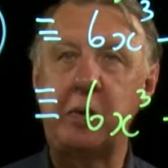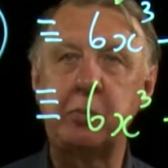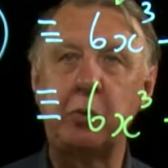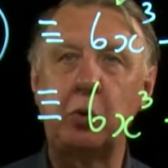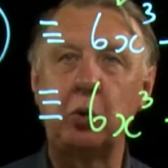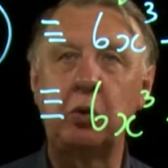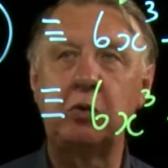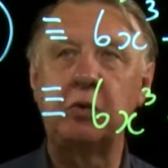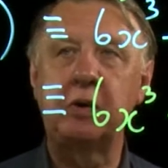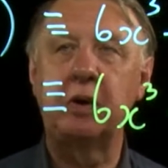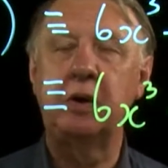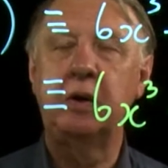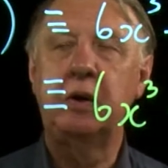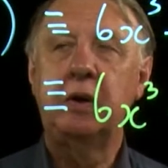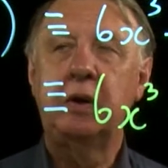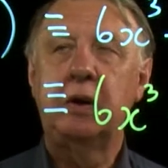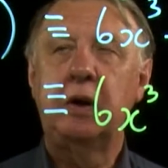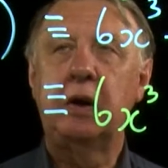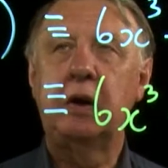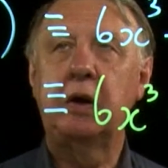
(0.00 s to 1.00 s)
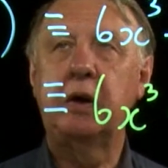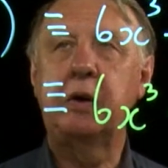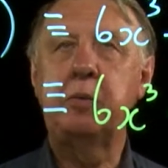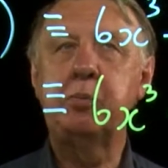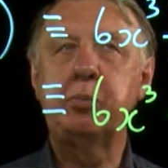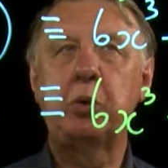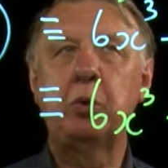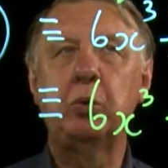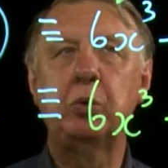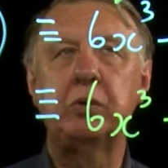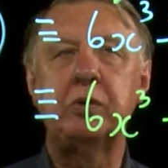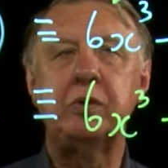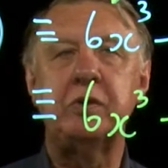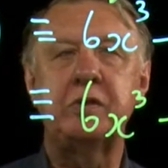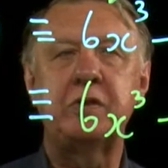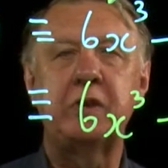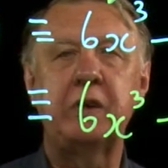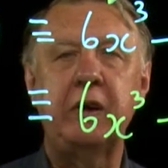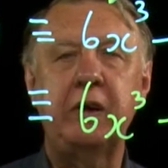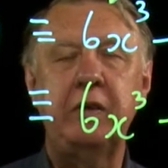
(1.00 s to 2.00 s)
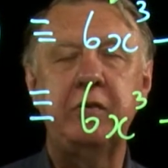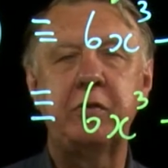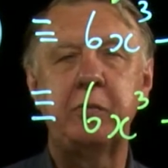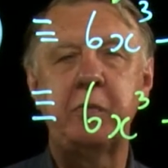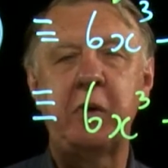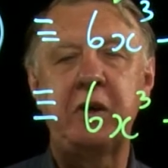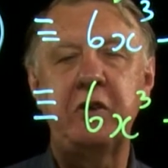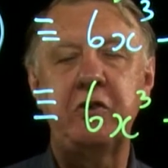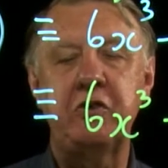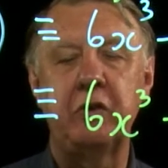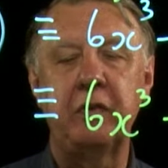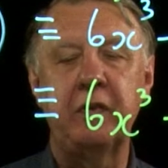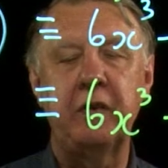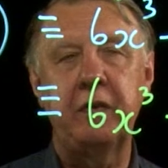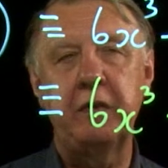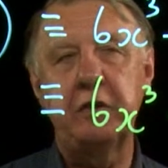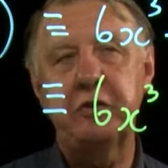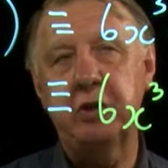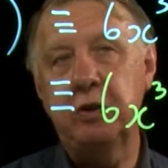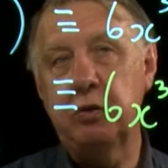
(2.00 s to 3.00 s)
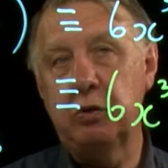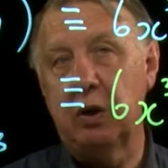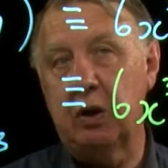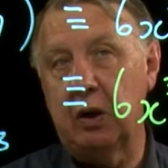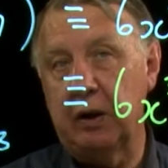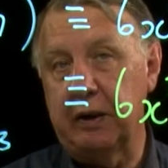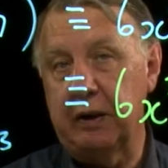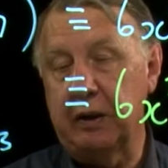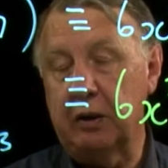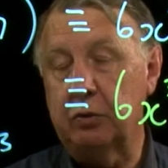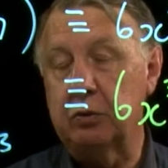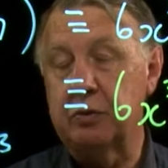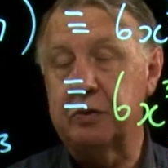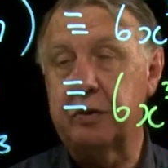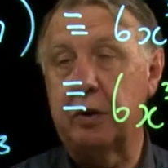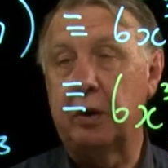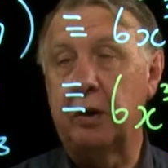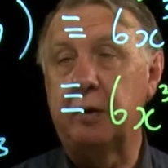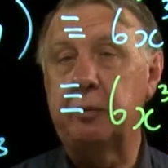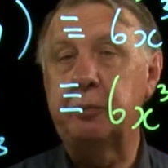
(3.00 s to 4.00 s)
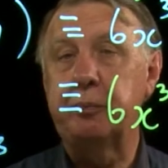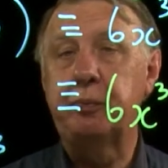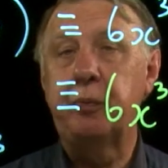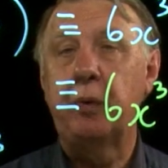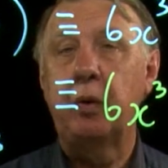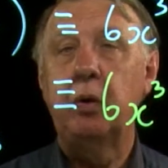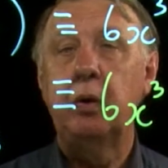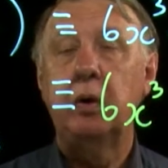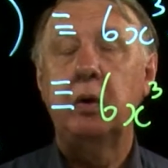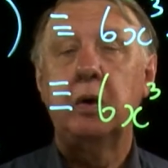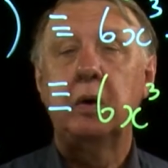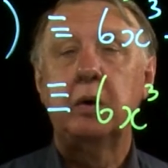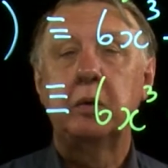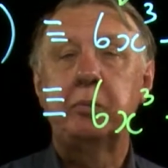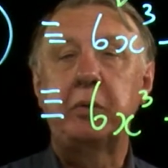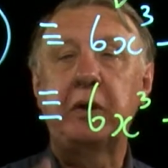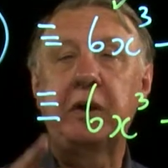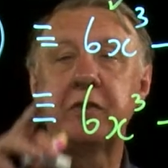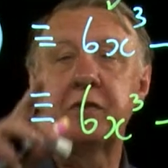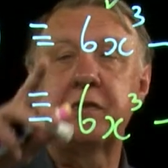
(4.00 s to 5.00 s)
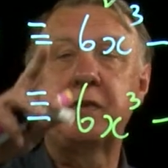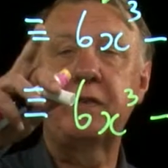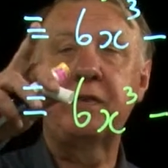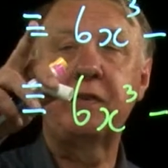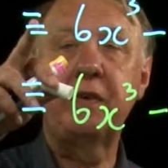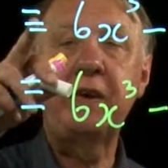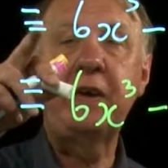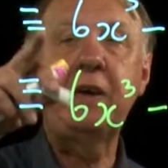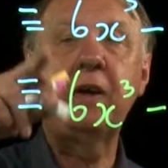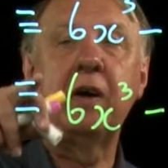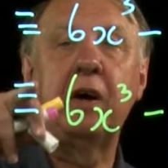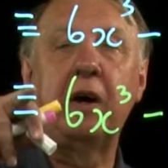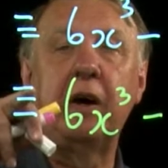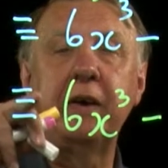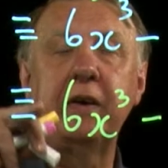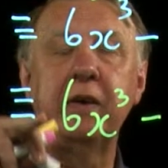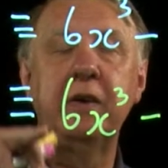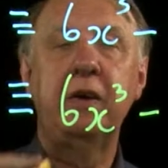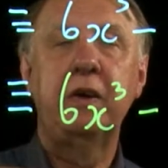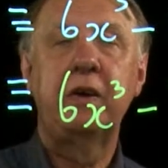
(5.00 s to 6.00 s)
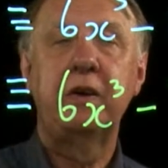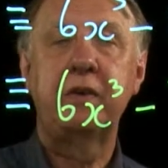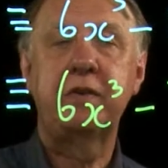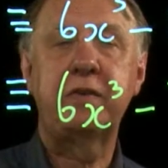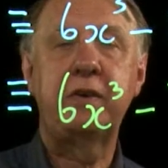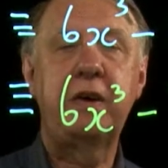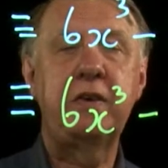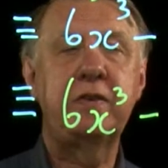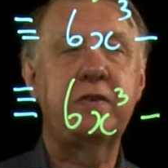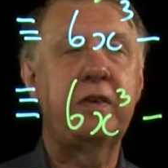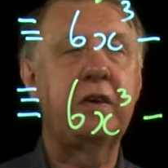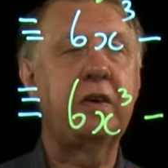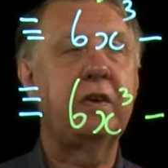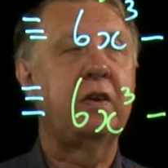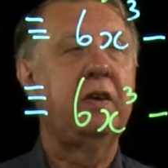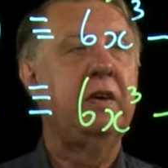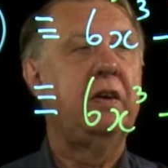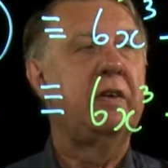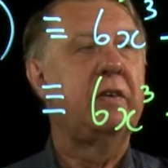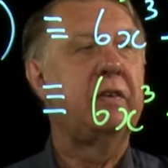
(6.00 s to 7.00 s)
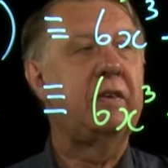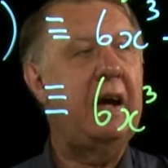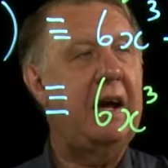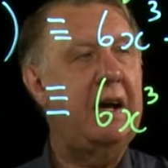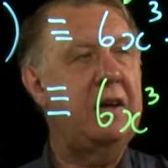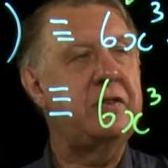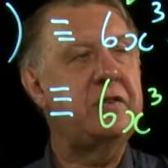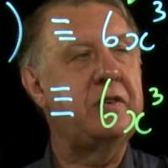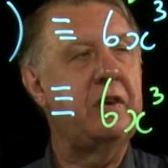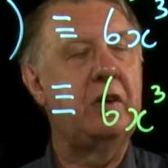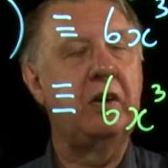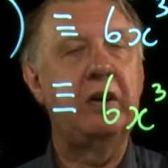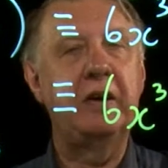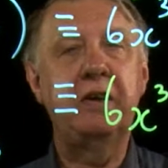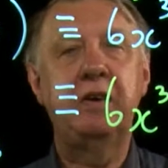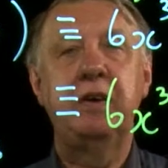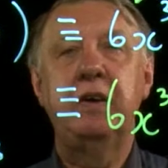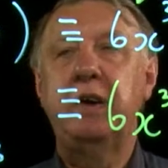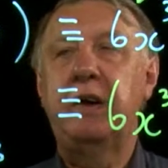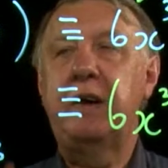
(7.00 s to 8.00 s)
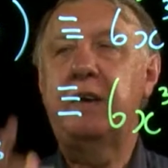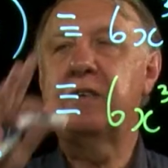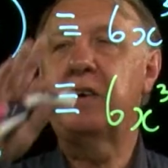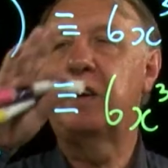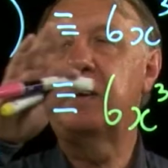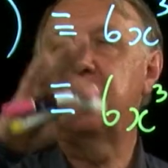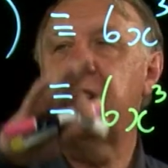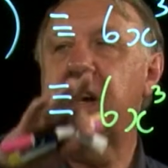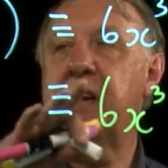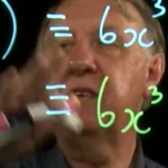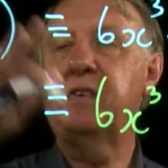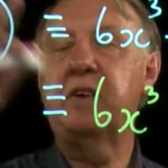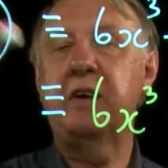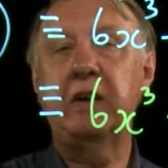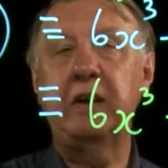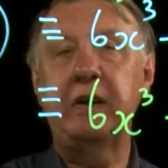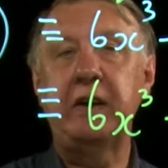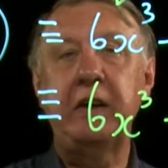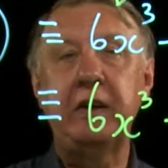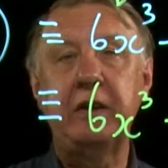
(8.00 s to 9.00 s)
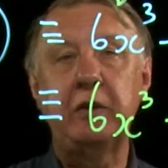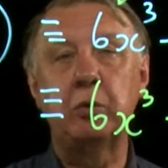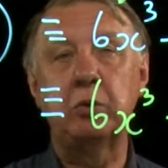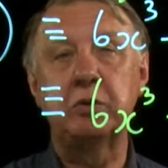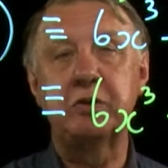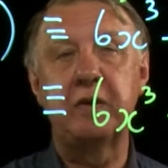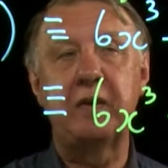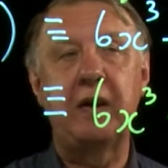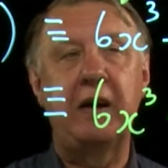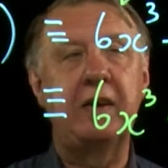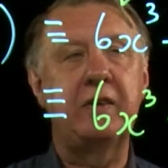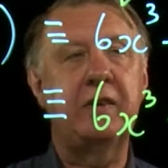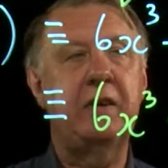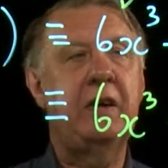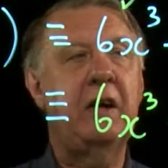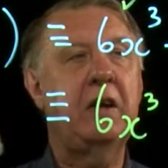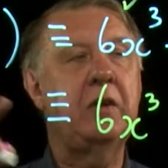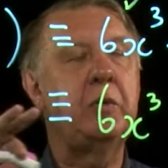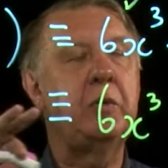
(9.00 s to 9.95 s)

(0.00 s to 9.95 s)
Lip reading: more important information than the two-line equal sign, because the three-line says that that side is identically equal to that. In other